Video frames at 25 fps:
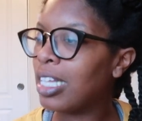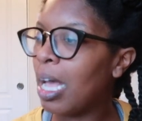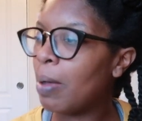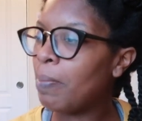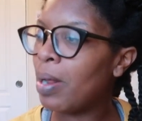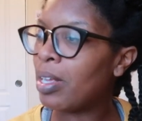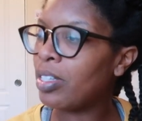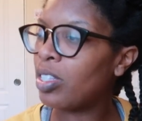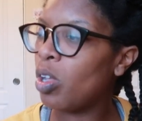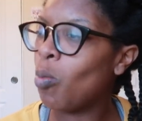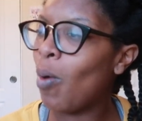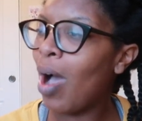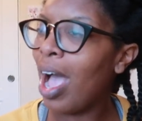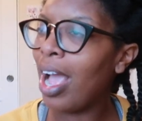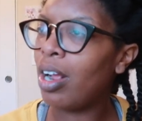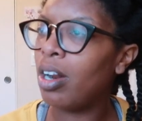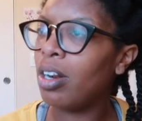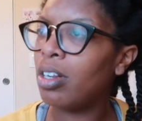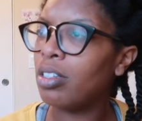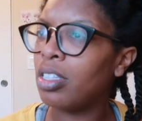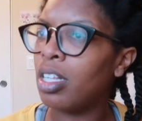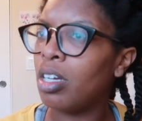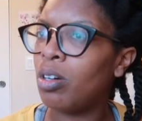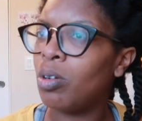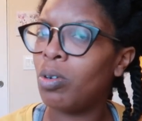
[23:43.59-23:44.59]
I'm like the
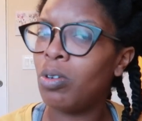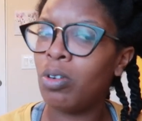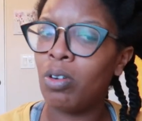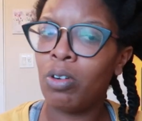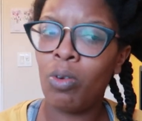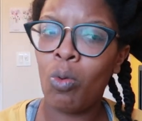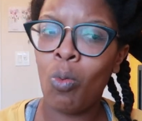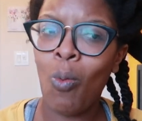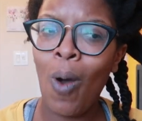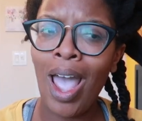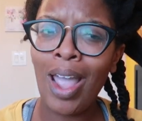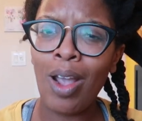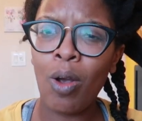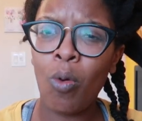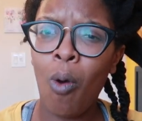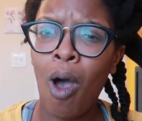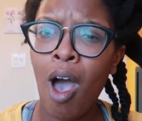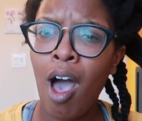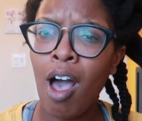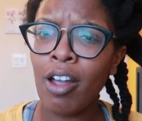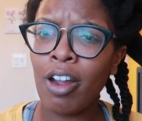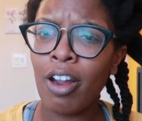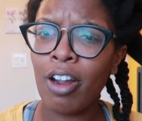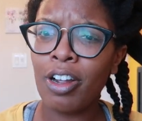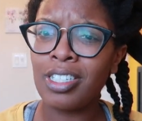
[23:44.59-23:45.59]
white the White
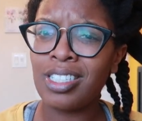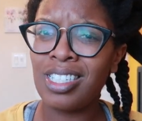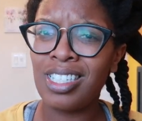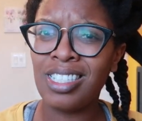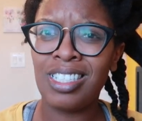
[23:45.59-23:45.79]
Walkers.